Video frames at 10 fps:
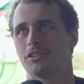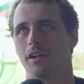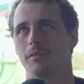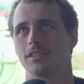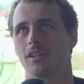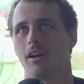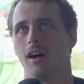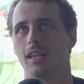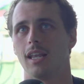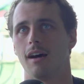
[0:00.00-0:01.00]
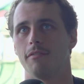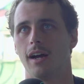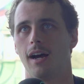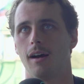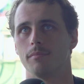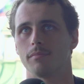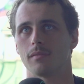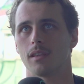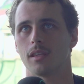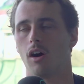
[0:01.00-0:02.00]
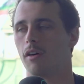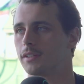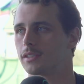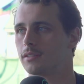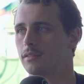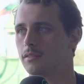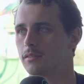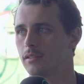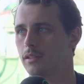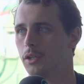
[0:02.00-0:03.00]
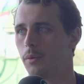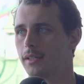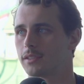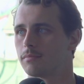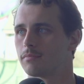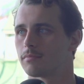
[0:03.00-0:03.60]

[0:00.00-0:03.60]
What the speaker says: streaming show? I love The Office, US.